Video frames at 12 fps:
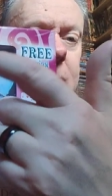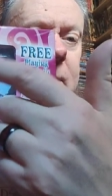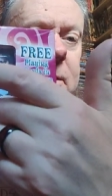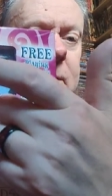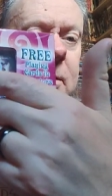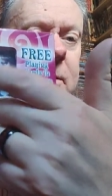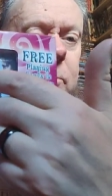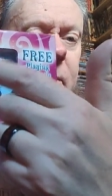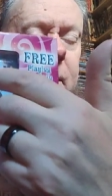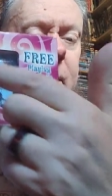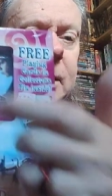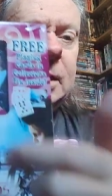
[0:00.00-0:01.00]
inside this
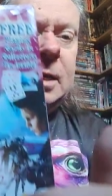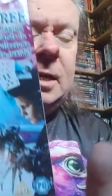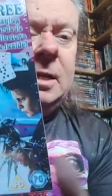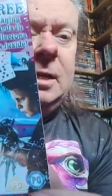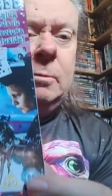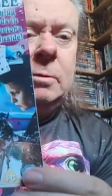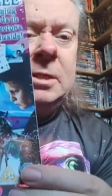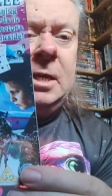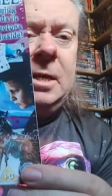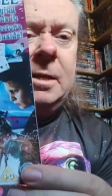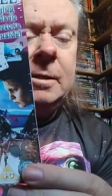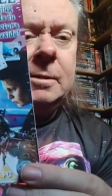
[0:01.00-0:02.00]
one in a little
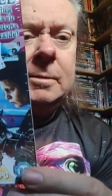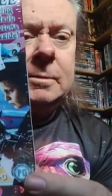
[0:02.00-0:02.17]
tin.